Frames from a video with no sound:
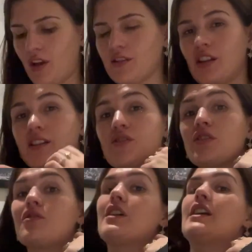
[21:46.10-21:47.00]
I was starting to feel
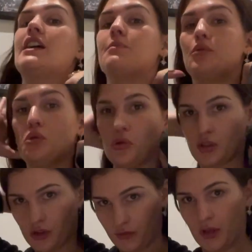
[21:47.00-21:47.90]
really bored
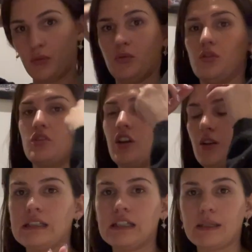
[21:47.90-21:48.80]
of my
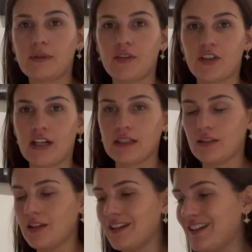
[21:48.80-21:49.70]
wardrobe. I'm over it.
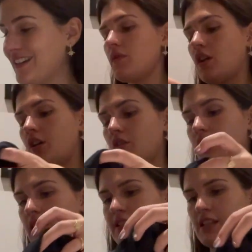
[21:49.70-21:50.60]
I've got a
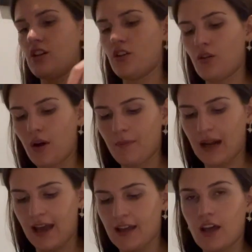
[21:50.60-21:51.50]
nice little
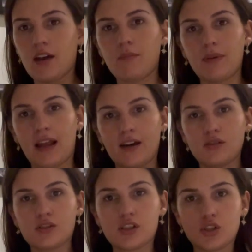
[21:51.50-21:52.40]
black blouse.